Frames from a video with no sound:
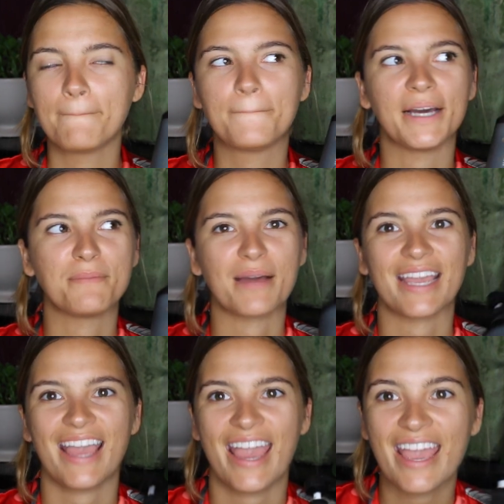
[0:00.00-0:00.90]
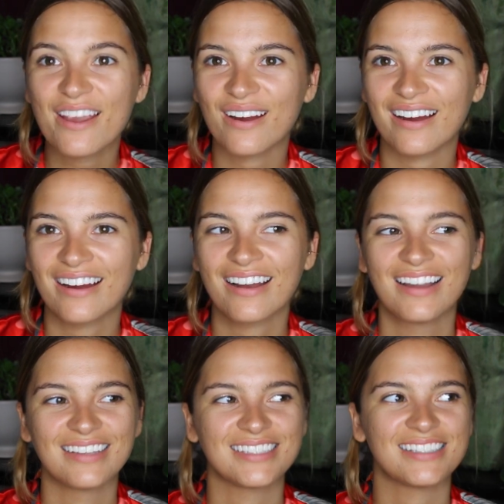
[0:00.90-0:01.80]
But my hair
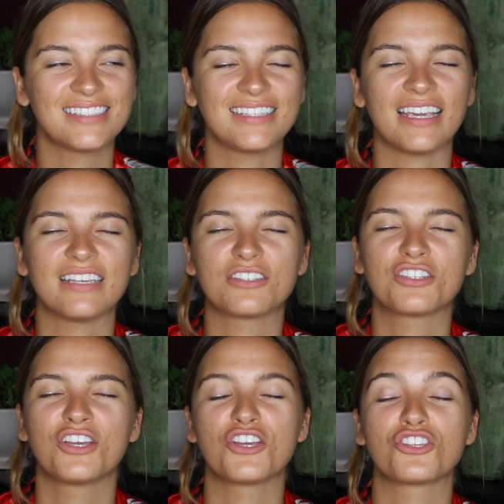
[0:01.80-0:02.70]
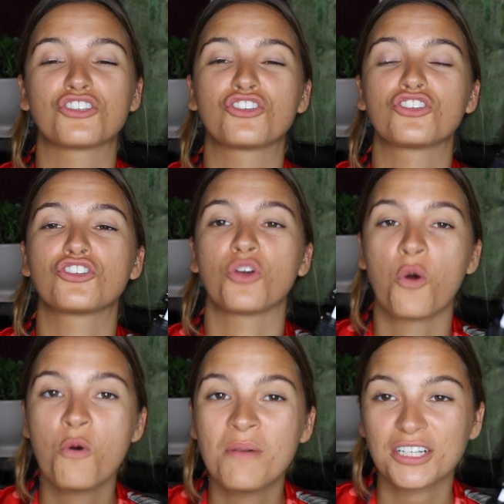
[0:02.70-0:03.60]
stays
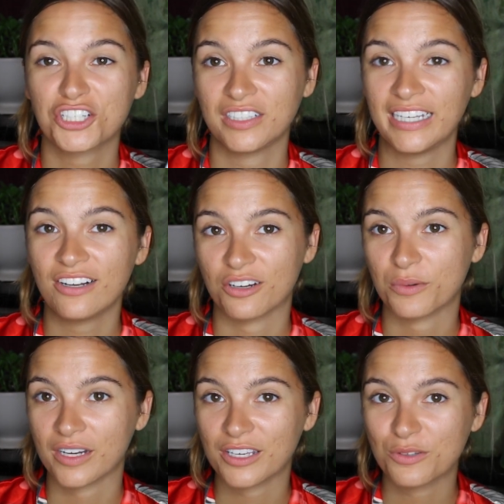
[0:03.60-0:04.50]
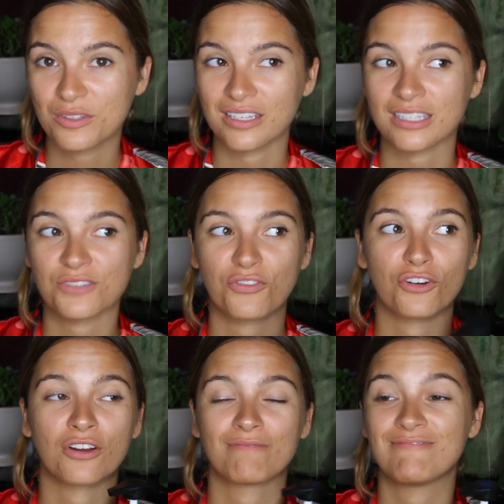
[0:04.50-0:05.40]
so much cleaner when I use this
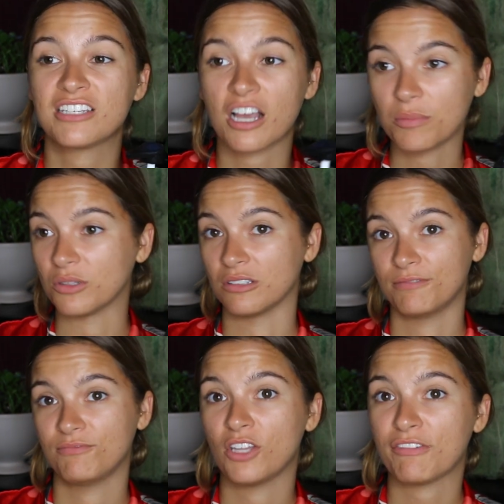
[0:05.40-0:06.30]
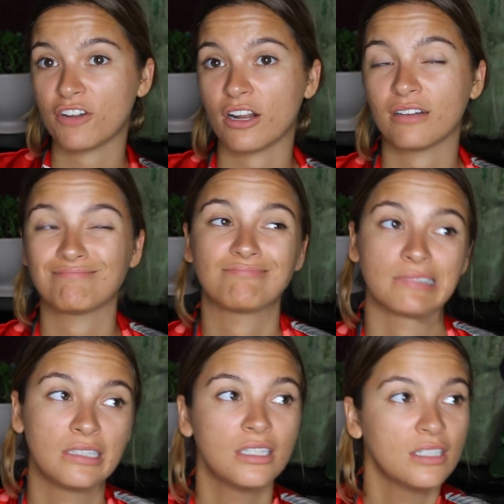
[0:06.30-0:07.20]
for double, if not,
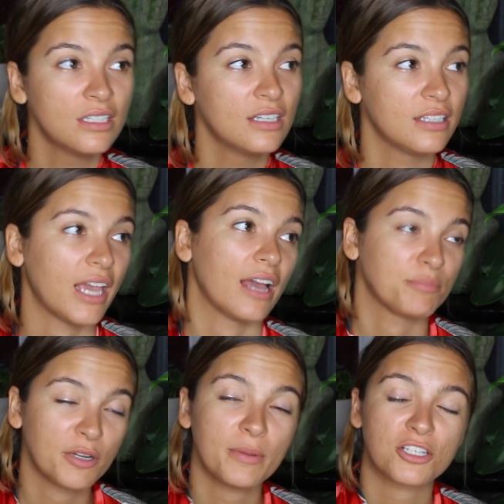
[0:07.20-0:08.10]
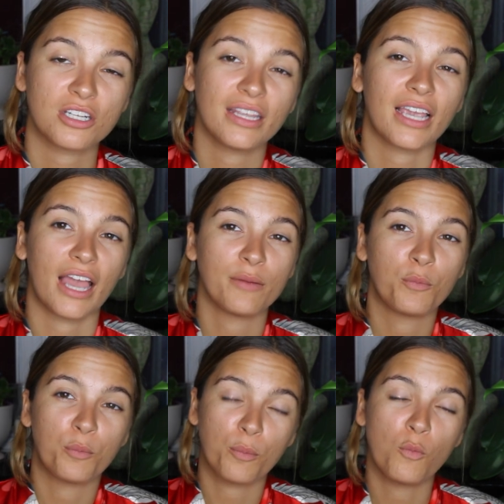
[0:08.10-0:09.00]
yeah, pretty much. Like,
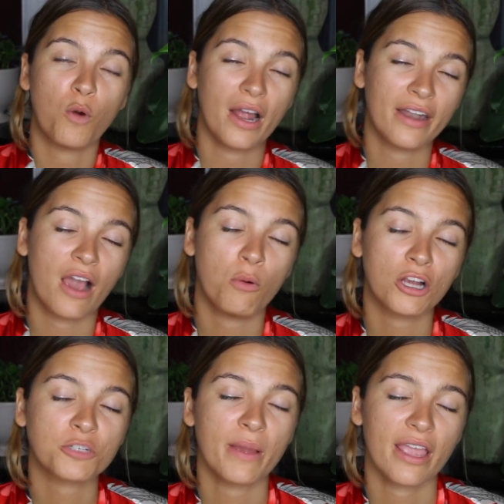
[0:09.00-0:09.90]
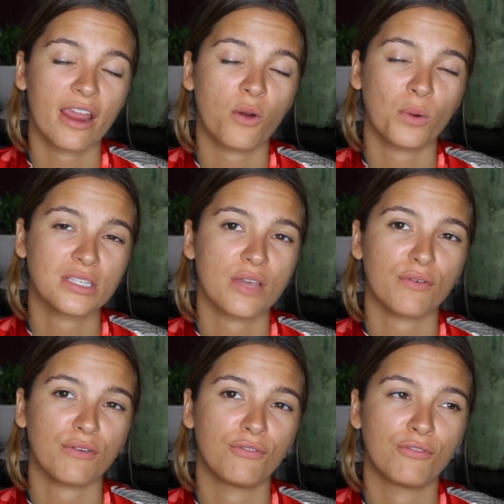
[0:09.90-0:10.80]
I now wash my hair once
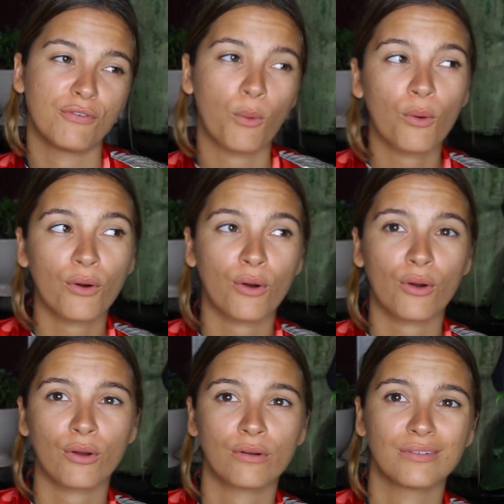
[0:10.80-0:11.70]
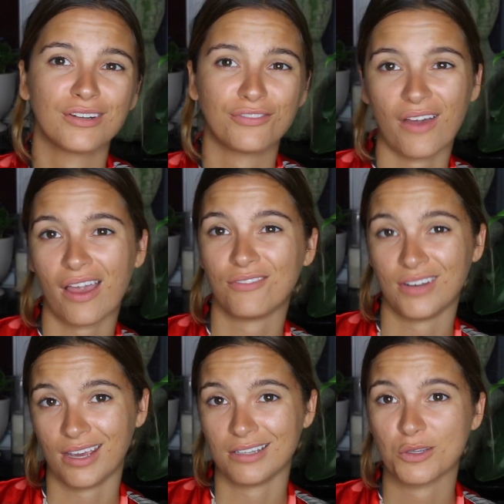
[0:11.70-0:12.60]
every 4 to 5
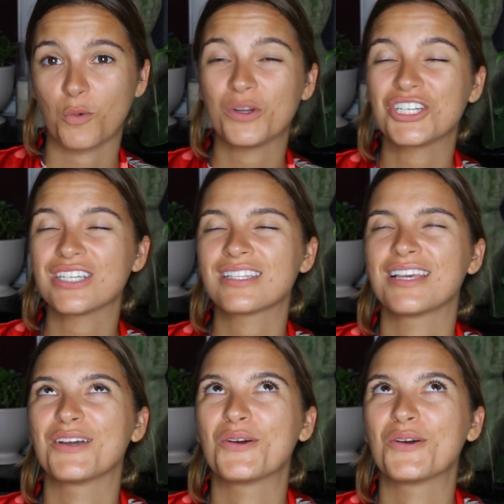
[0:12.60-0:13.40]
days, which is